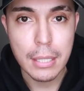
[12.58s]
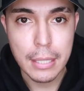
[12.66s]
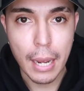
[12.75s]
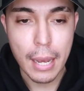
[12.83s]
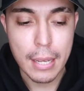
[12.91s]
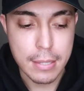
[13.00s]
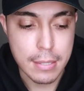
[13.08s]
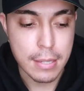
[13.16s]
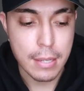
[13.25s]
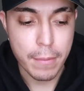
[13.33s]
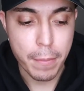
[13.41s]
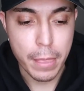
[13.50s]
Guys,
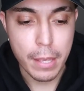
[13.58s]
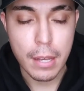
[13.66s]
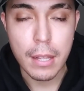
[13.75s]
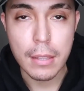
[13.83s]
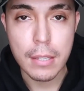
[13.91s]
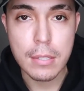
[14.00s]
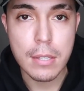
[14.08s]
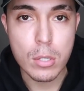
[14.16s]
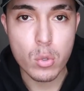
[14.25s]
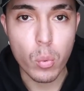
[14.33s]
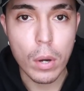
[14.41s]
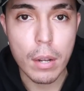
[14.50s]
this
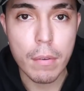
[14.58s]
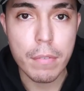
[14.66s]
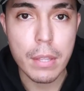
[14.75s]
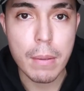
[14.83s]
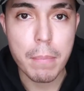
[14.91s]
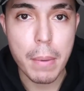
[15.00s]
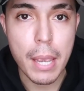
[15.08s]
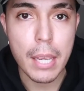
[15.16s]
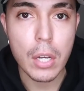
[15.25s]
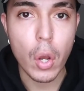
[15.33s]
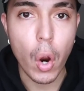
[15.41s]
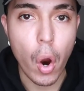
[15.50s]
is one of the
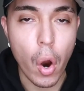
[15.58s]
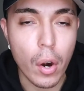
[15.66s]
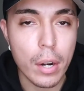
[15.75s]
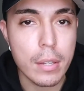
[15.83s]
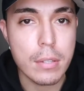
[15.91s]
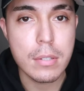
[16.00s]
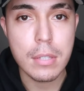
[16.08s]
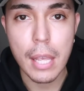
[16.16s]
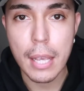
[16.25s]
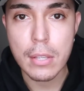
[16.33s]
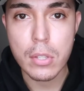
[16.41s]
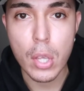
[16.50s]
main hardest
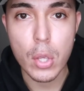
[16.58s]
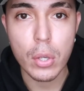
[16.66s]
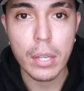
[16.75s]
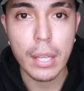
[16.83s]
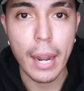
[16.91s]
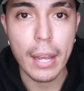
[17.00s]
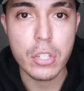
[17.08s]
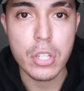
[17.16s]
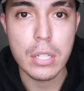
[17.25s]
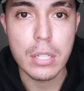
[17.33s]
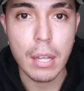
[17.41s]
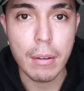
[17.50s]
things that you could
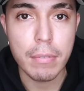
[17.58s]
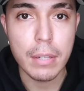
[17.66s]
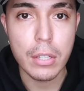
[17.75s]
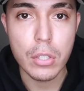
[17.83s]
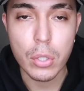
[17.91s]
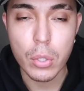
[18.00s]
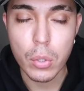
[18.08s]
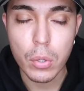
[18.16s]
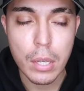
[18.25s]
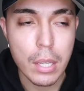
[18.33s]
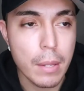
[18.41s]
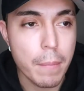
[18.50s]
actually definitely do.
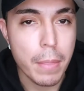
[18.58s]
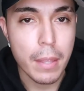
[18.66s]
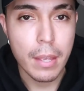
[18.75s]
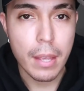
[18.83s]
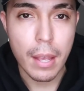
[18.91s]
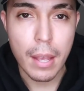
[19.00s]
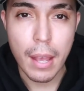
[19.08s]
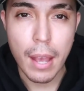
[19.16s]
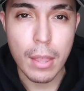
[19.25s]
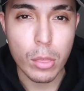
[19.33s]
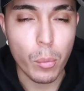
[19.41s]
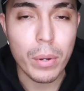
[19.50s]

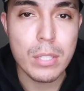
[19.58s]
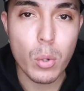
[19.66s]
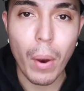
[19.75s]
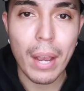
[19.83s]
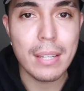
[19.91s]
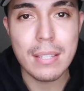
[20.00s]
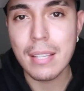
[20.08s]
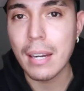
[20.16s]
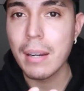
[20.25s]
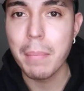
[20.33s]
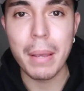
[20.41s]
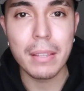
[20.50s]
And the reason why I
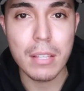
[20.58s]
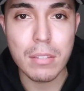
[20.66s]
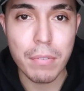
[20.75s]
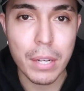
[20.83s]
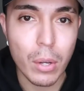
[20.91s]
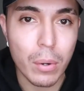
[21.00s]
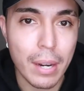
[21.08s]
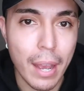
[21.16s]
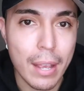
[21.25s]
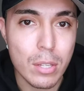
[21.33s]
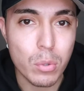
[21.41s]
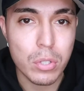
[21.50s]
decided to make this video
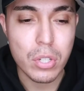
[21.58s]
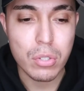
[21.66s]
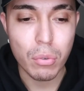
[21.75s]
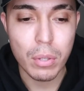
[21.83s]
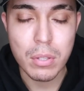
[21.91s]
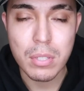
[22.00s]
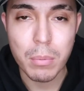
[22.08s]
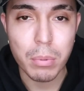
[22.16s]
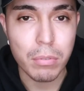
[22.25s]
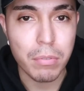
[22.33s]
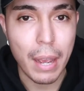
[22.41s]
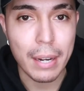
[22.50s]
guys was just for the
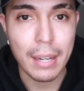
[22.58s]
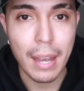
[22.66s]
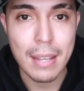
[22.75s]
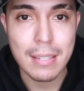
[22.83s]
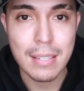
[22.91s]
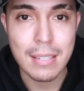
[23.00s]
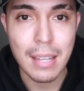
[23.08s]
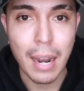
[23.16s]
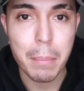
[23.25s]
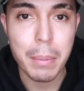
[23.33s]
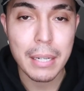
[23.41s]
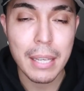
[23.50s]
simple fact guys is that
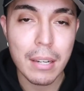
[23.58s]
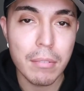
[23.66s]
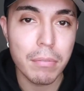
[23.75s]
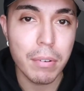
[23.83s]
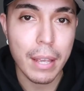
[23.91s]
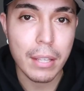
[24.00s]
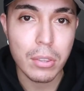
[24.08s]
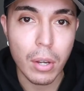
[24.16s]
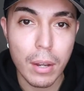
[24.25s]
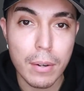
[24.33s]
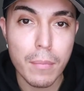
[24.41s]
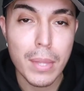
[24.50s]
I've been getting flaked
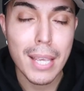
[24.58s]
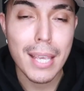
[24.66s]
on